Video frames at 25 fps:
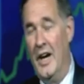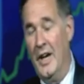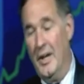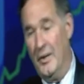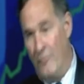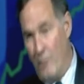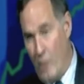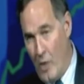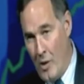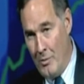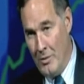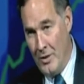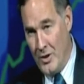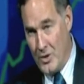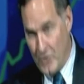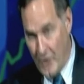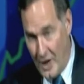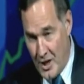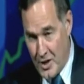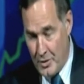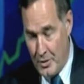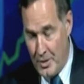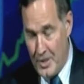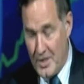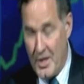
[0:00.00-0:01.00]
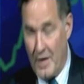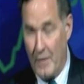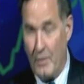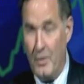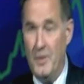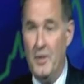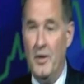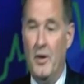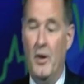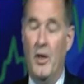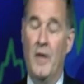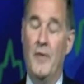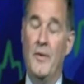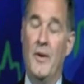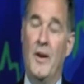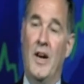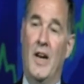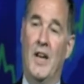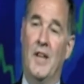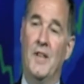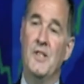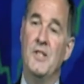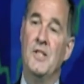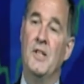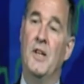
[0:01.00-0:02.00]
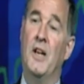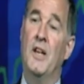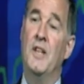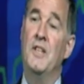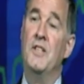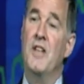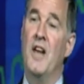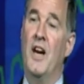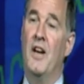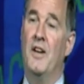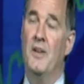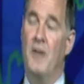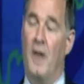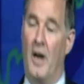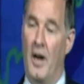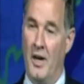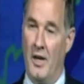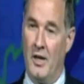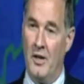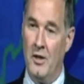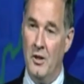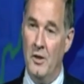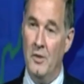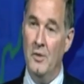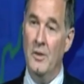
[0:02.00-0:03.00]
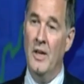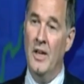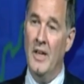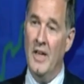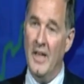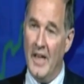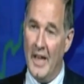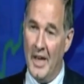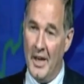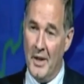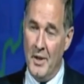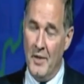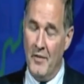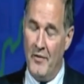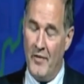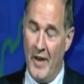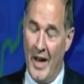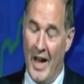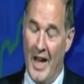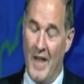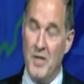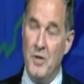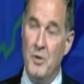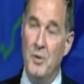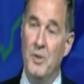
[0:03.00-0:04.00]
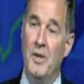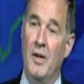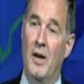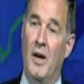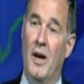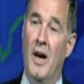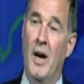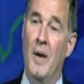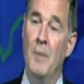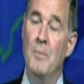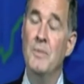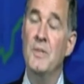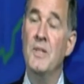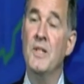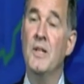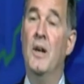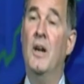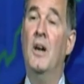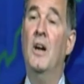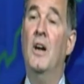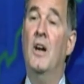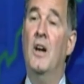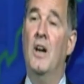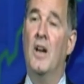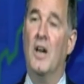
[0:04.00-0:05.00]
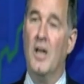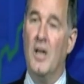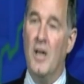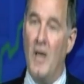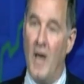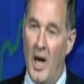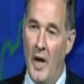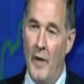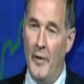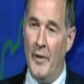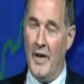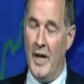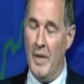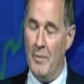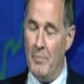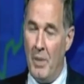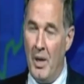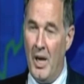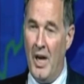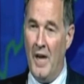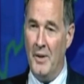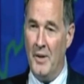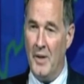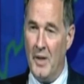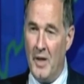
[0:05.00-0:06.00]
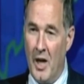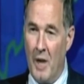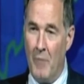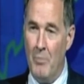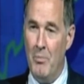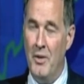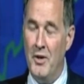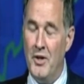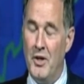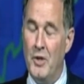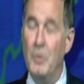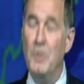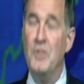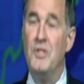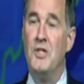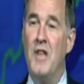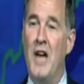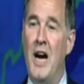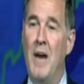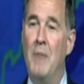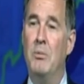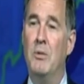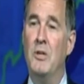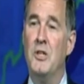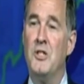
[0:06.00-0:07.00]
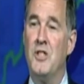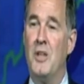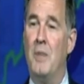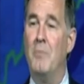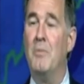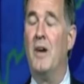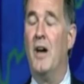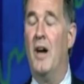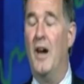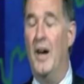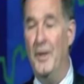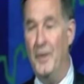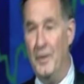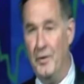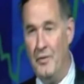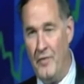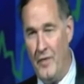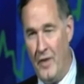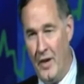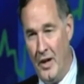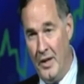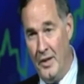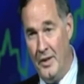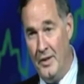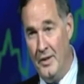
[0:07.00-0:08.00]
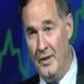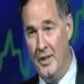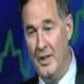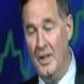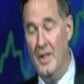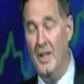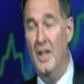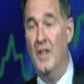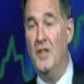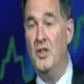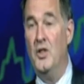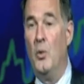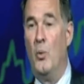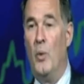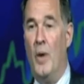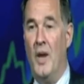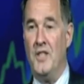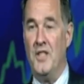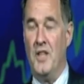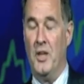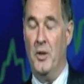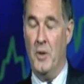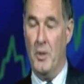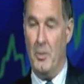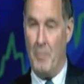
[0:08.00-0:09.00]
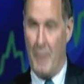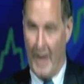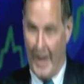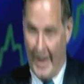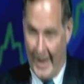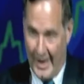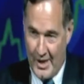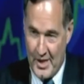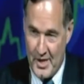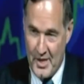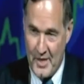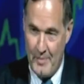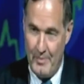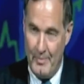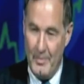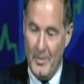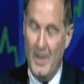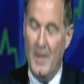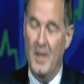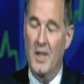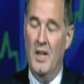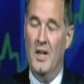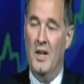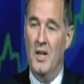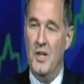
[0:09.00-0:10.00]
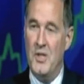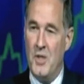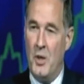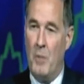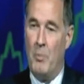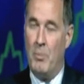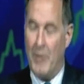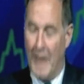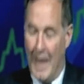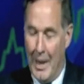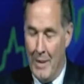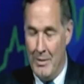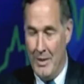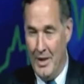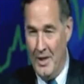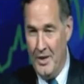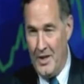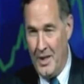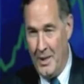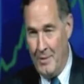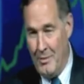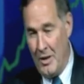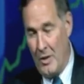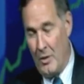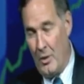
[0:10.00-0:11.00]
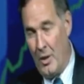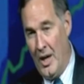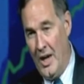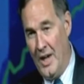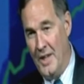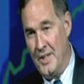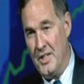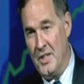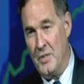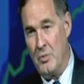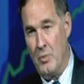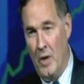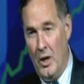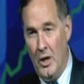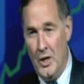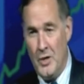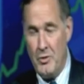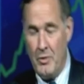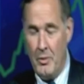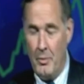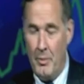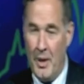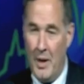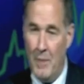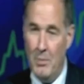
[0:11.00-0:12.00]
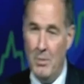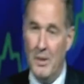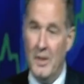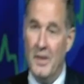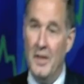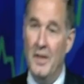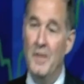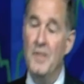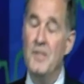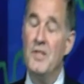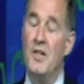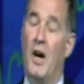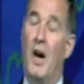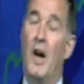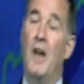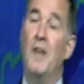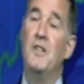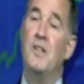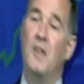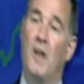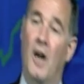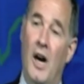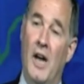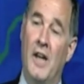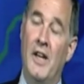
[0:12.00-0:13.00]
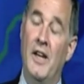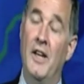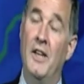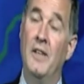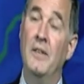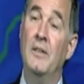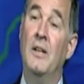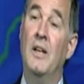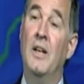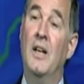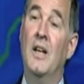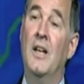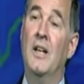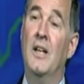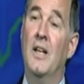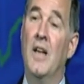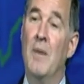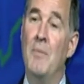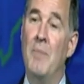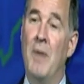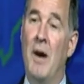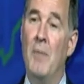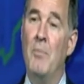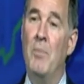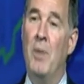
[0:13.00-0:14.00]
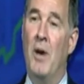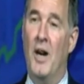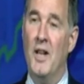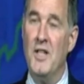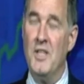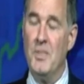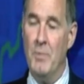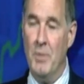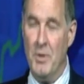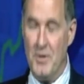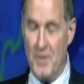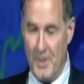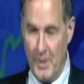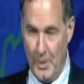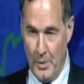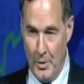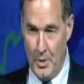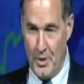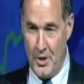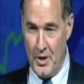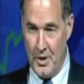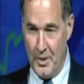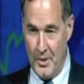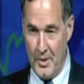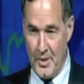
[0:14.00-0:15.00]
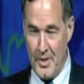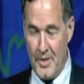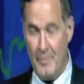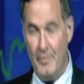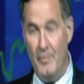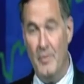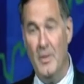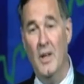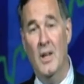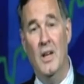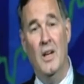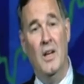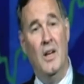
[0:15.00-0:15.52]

and a former Treasury Secretary of the United States, had an article in the Financial Times calling upon the government to establish some kind of fund to rescue the banks. So prominent Democrats as well as Republicans are talking about possible solutions.